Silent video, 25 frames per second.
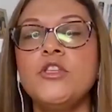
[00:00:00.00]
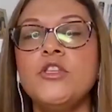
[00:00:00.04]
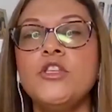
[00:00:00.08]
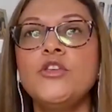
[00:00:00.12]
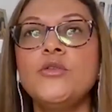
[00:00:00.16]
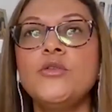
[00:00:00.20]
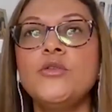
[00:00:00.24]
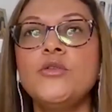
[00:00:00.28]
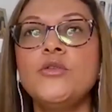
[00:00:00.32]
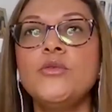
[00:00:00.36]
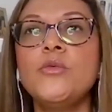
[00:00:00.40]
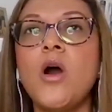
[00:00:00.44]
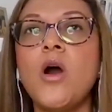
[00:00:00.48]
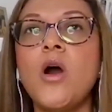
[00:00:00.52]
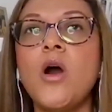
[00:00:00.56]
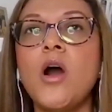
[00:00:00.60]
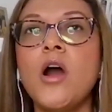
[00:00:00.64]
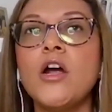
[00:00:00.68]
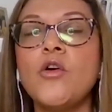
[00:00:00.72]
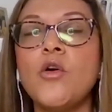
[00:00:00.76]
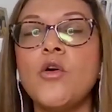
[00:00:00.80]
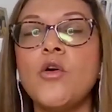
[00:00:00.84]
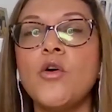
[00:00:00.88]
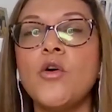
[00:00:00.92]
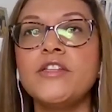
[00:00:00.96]
You
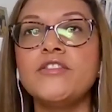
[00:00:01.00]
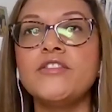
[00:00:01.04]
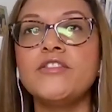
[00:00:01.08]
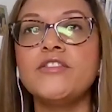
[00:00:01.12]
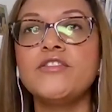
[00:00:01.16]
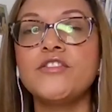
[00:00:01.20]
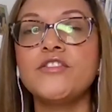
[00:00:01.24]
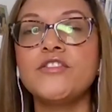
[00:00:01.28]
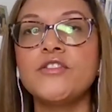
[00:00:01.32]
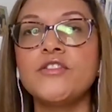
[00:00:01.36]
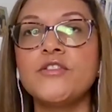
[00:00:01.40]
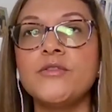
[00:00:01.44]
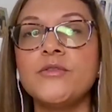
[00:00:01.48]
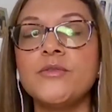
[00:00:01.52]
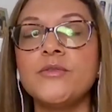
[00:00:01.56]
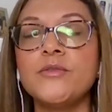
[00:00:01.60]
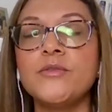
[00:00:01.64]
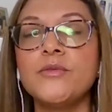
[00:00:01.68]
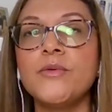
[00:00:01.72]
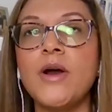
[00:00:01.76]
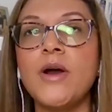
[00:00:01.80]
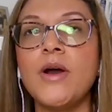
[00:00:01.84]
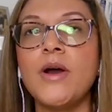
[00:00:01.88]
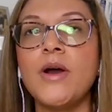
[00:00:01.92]
are going to